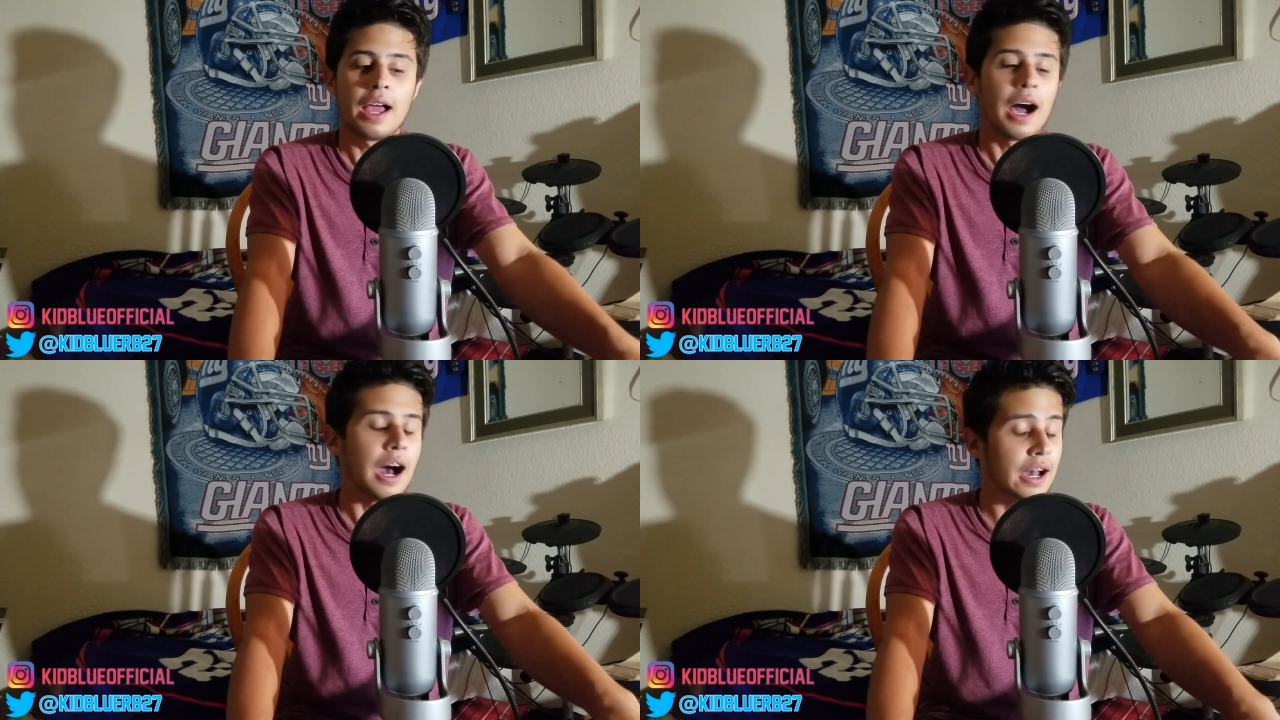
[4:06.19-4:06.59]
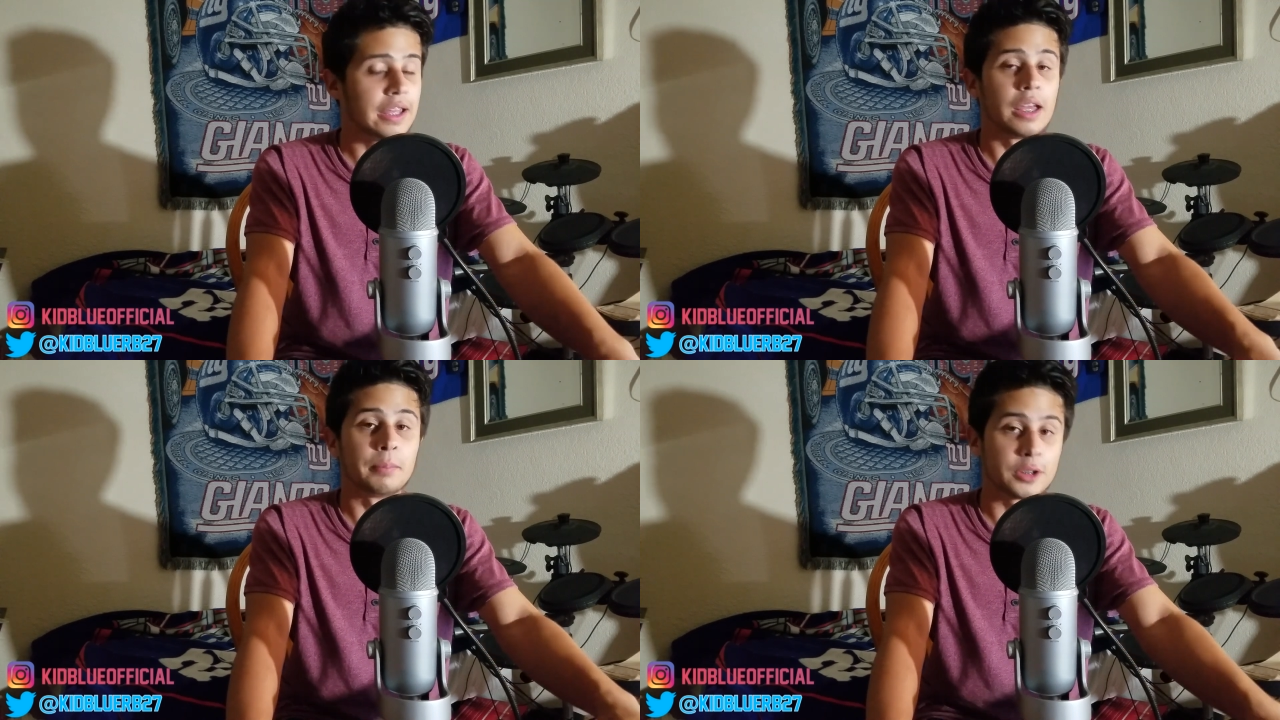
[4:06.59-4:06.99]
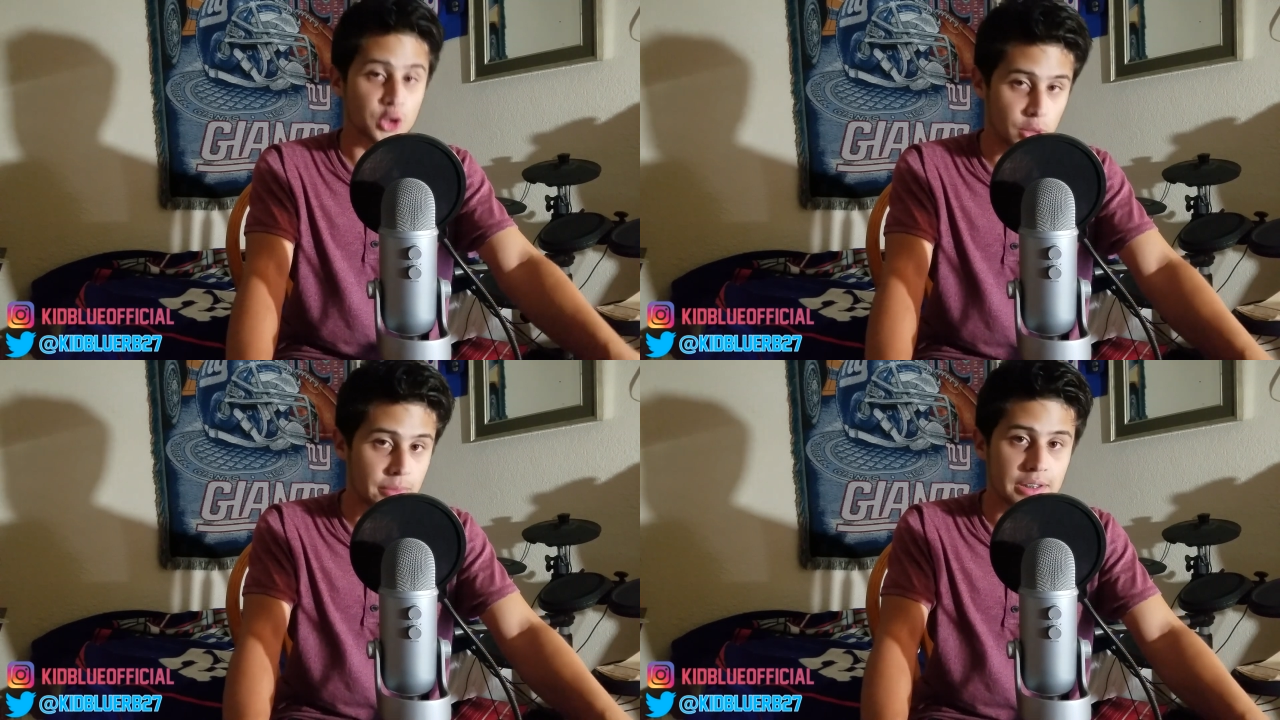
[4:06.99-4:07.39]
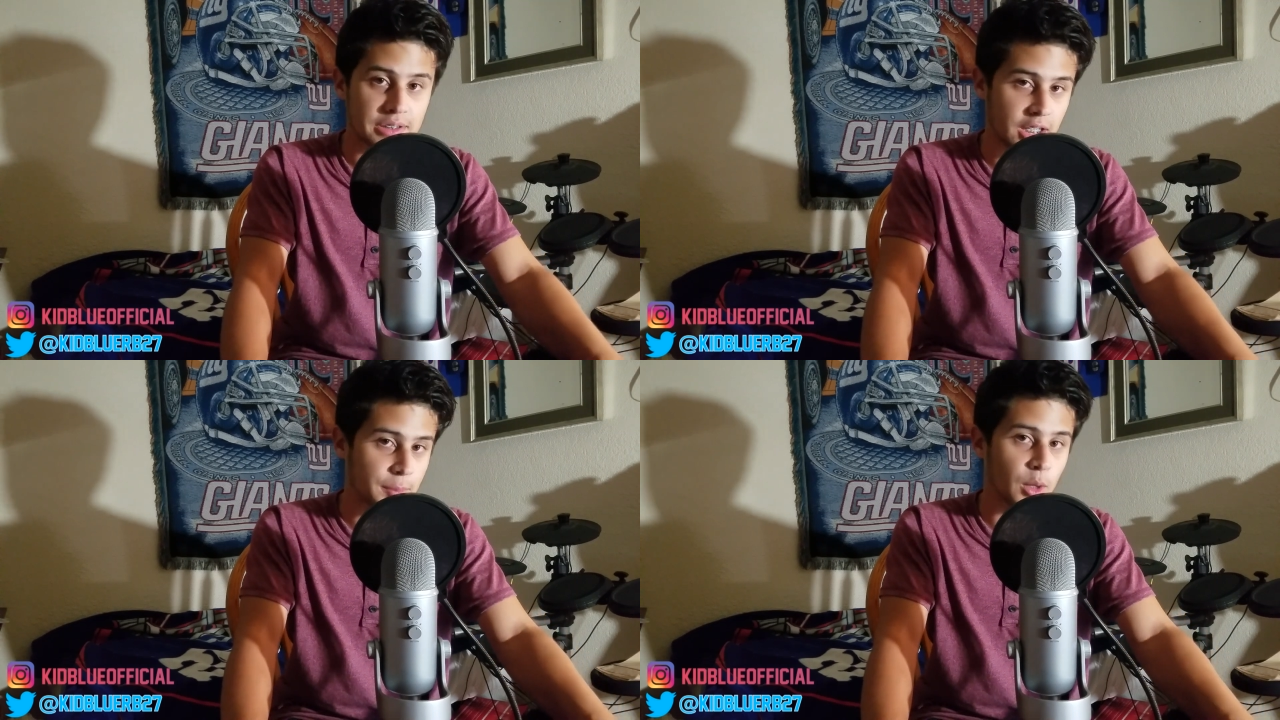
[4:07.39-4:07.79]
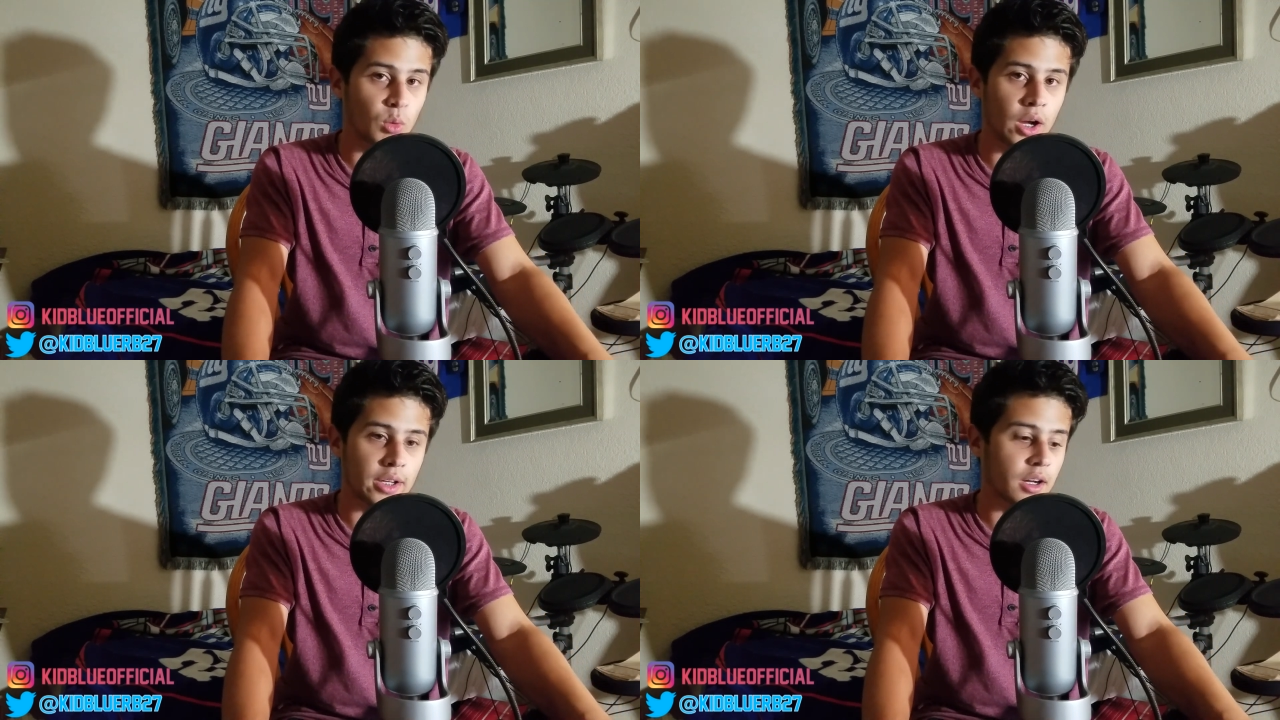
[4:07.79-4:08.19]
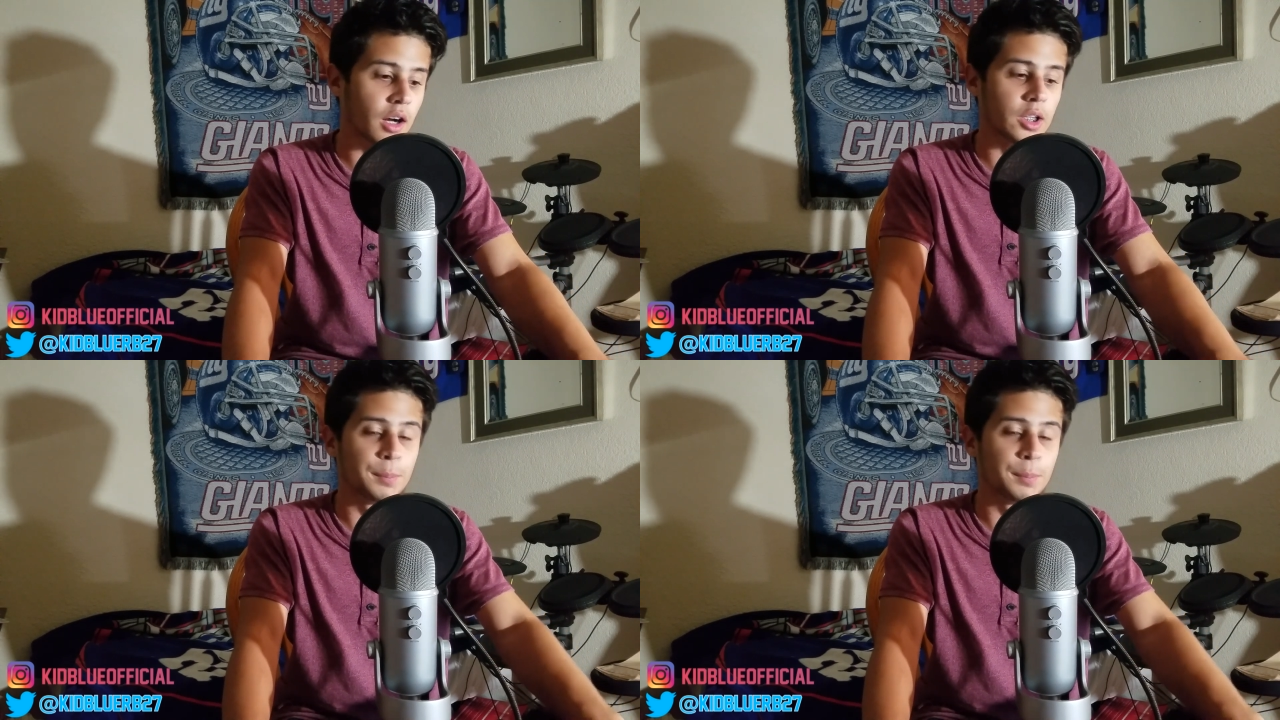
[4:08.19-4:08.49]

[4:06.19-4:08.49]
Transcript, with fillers: I am extremely excited about Ryan Connelly,